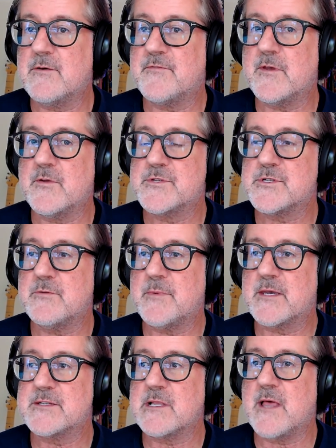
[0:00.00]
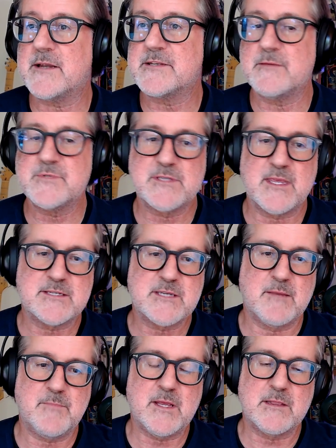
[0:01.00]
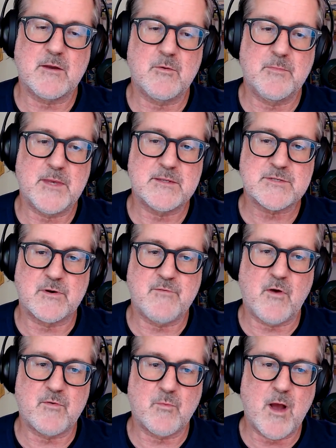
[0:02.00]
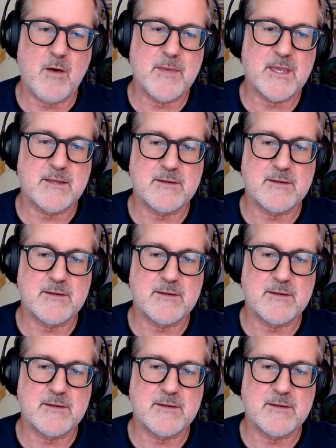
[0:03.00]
field too, because a lot of times things can be a little bit sort of overwhelming.